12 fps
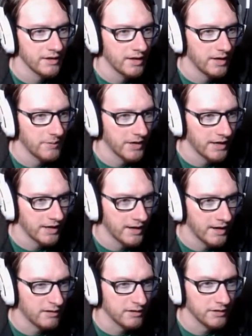I'm gonna get
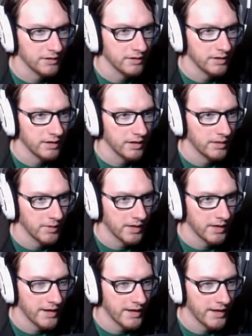out, and we're
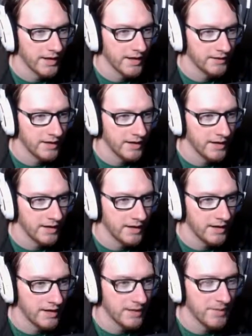gonna head down
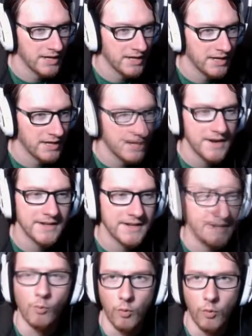into my base, because I need
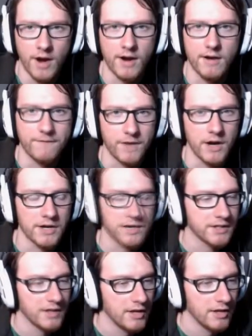some water
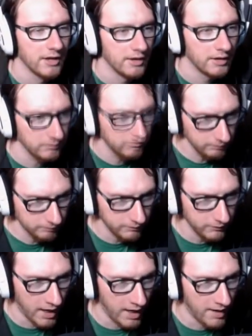first.
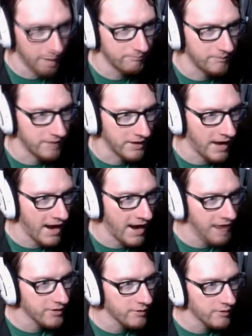But
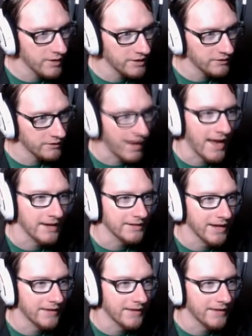after we do that, I